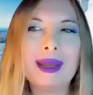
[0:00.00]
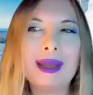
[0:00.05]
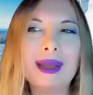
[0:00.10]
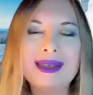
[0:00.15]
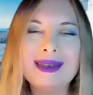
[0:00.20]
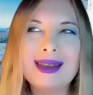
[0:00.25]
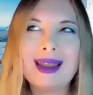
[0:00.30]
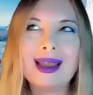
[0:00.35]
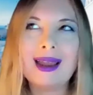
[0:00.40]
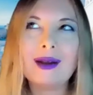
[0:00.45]

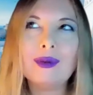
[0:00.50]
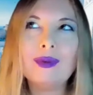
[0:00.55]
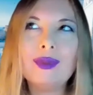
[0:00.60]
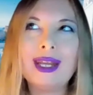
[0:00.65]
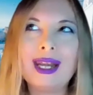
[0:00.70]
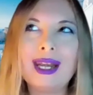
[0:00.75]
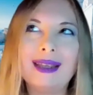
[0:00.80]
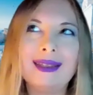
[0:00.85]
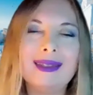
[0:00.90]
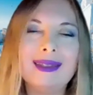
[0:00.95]
but now
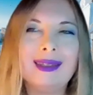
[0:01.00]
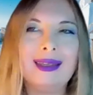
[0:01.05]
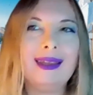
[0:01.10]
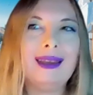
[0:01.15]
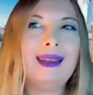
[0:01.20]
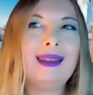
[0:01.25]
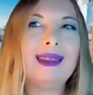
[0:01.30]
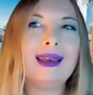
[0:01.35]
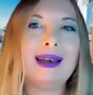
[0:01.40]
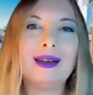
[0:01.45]
that I
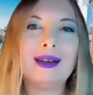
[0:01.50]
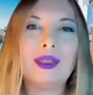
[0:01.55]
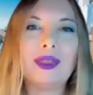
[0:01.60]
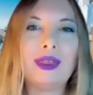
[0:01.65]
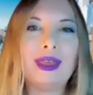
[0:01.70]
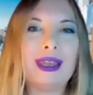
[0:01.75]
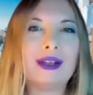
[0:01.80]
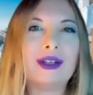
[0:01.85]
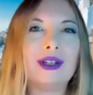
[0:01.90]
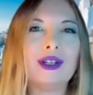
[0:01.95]
see
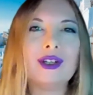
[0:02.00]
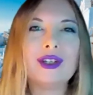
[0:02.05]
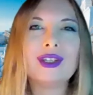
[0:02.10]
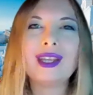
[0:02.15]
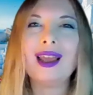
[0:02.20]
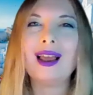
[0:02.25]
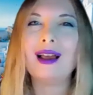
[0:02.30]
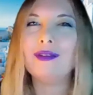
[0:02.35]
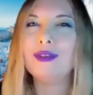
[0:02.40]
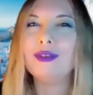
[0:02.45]
that
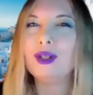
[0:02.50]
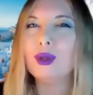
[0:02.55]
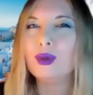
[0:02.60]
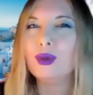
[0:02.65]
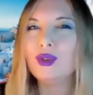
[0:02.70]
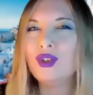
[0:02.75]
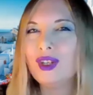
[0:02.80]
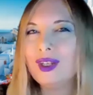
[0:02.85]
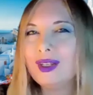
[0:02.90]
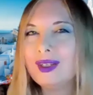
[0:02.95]
theaters have
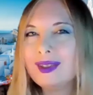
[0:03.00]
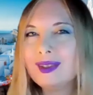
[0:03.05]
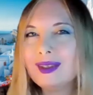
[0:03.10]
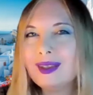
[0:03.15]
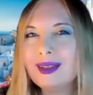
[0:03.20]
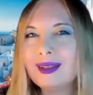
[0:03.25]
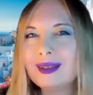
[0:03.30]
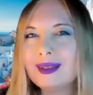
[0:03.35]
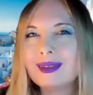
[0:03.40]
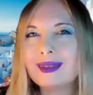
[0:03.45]

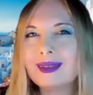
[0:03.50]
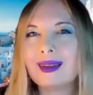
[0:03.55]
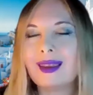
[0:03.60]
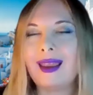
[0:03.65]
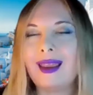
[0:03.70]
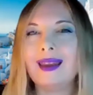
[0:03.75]
logistics